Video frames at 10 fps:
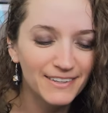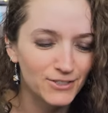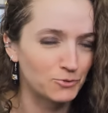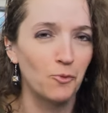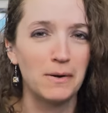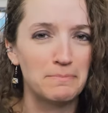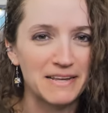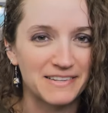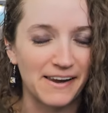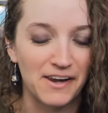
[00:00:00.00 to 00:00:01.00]
Just one
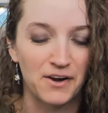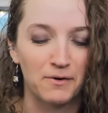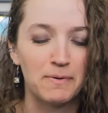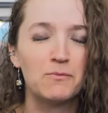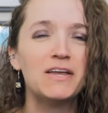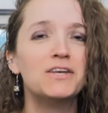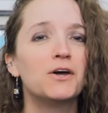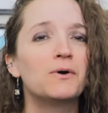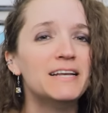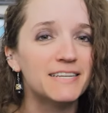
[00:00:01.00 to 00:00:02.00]
beast in here. But we
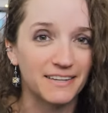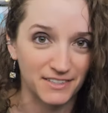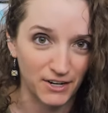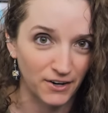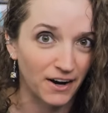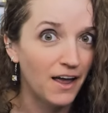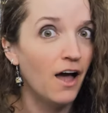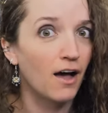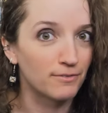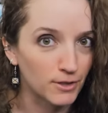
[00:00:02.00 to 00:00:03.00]
know he takes care
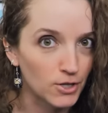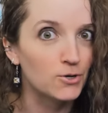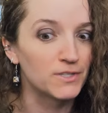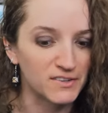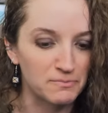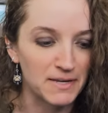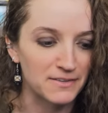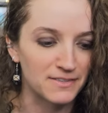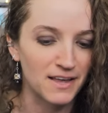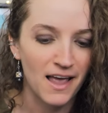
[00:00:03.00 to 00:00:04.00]
of loads of
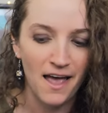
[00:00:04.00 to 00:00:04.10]
beasts.